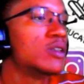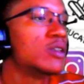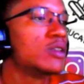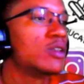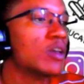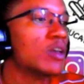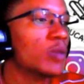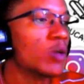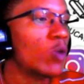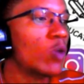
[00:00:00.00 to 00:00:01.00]
the number
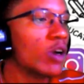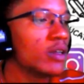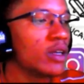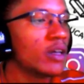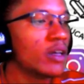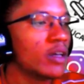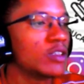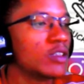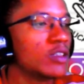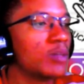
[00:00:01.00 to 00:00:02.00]
1 here on
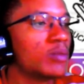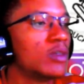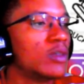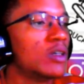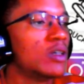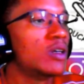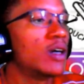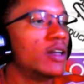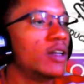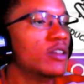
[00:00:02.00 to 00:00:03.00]
top and
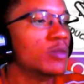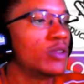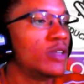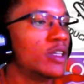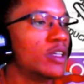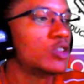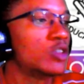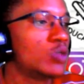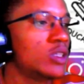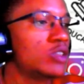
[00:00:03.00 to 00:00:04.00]
the number 3 here.
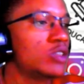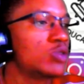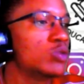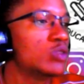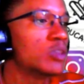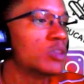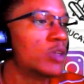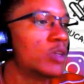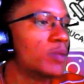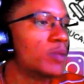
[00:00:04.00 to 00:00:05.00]
these two are going to
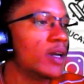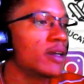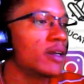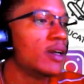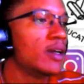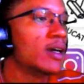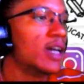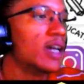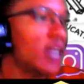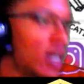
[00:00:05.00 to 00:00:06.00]
multiply and
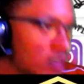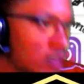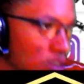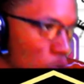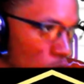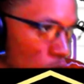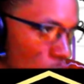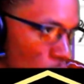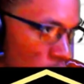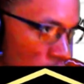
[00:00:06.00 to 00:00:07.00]
the answer is going to go
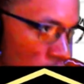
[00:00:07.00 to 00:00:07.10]
into the